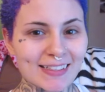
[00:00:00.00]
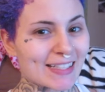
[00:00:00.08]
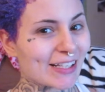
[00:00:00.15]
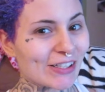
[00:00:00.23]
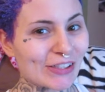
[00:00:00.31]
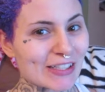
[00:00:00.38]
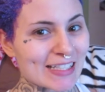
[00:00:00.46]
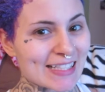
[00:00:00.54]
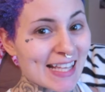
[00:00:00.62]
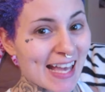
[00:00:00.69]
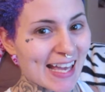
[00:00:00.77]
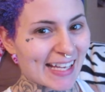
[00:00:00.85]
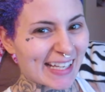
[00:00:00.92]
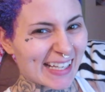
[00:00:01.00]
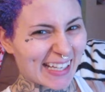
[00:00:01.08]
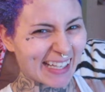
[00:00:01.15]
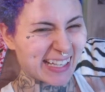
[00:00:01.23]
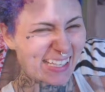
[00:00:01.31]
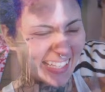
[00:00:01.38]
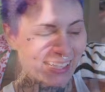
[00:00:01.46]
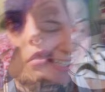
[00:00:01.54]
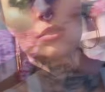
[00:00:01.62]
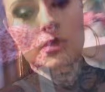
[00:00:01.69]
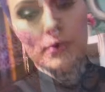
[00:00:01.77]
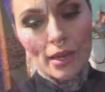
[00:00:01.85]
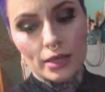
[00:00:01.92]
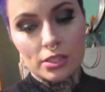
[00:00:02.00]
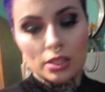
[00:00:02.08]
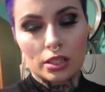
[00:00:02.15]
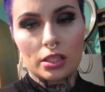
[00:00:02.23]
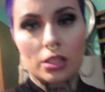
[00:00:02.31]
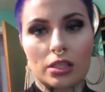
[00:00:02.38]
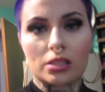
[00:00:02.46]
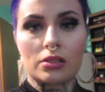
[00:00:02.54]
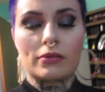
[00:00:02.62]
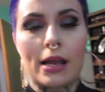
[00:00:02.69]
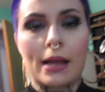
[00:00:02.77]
Gonna look sick. So I actually just